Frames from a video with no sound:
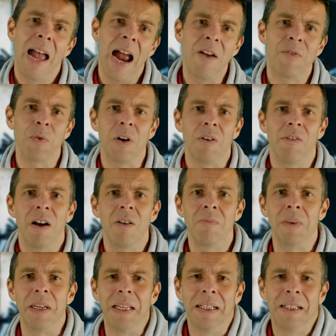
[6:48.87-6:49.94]
everyone around
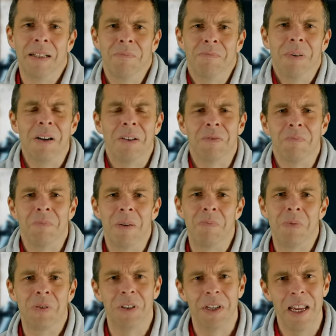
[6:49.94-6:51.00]
me, apart from my
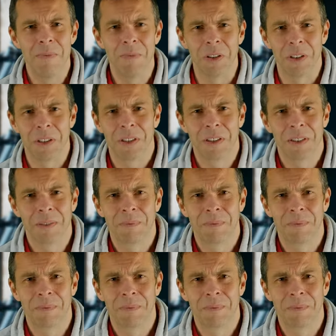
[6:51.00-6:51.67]
poor neighbours.